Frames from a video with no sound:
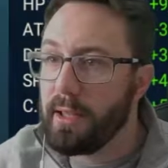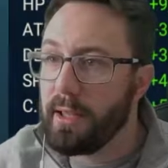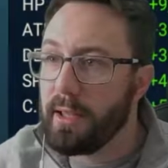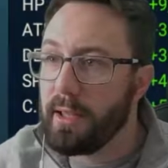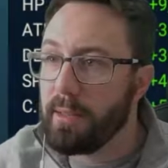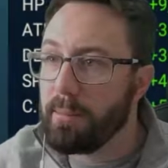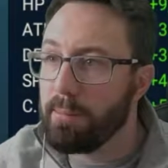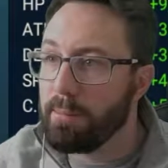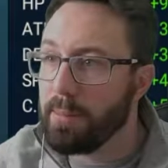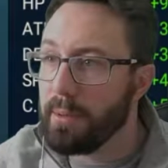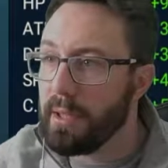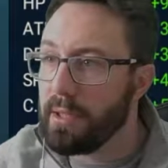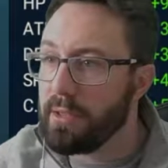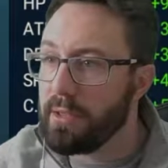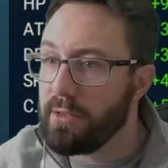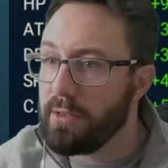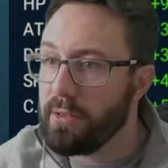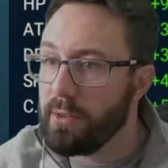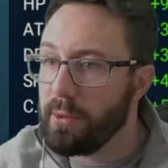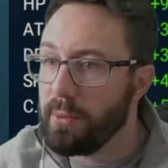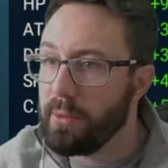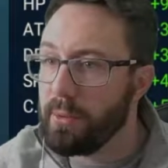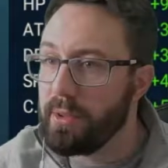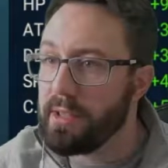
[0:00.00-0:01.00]
and blast
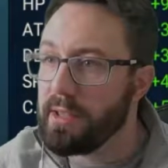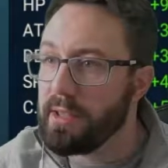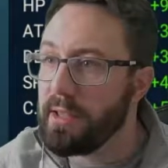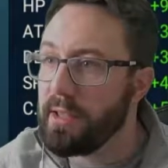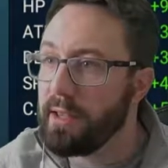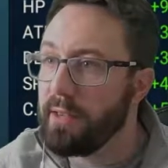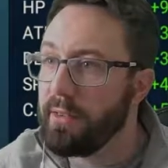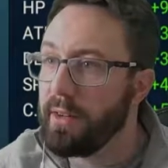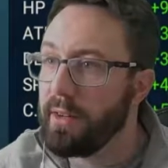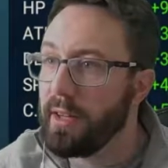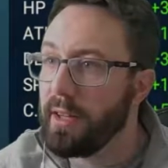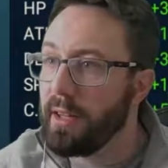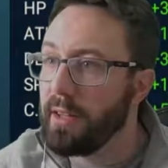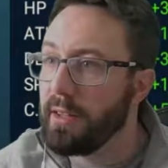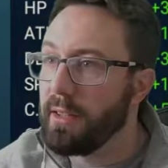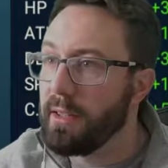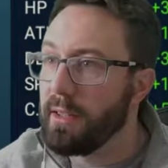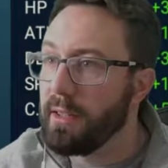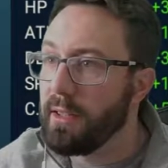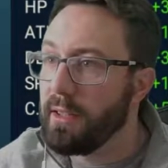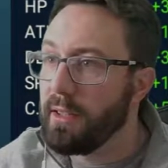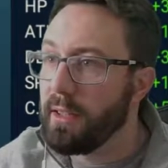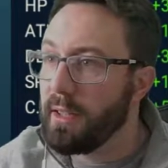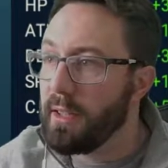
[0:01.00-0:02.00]
through with Tyrell
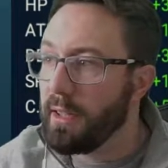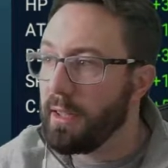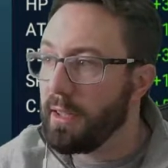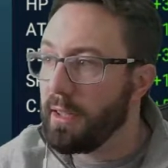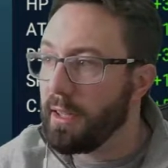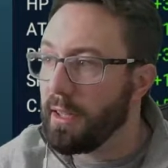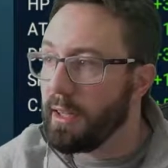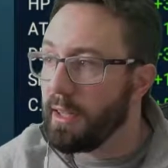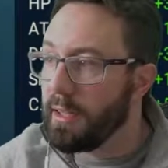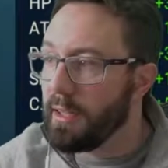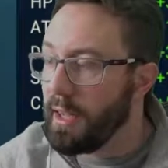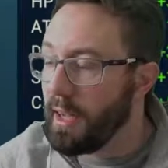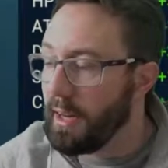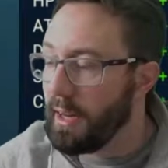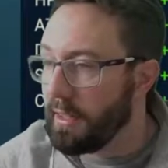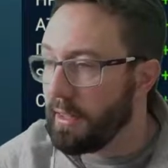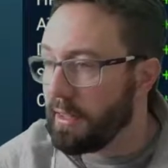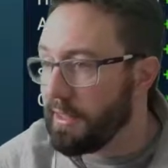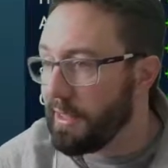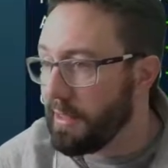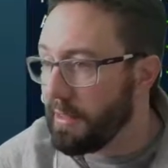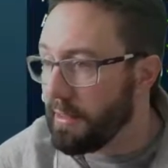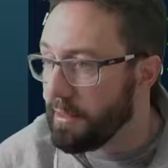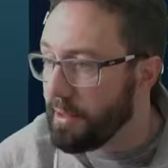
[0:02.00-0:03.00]
and
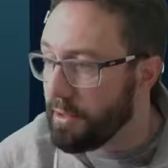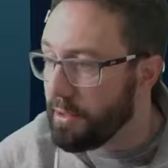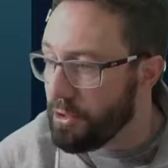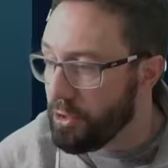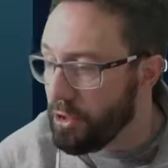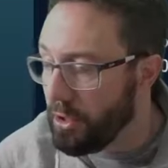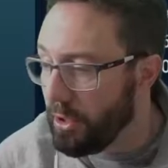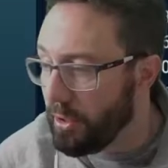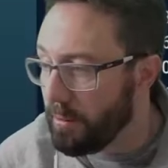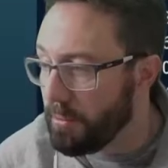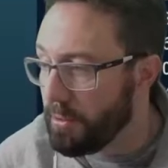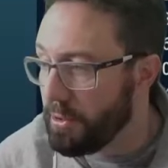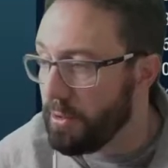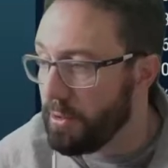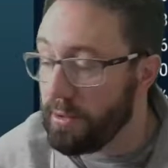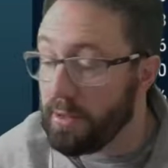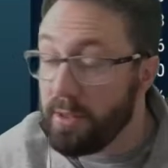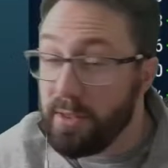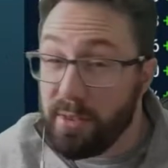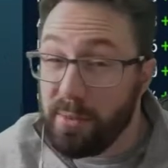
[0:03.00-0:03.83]
Alexander the Sharpshooter.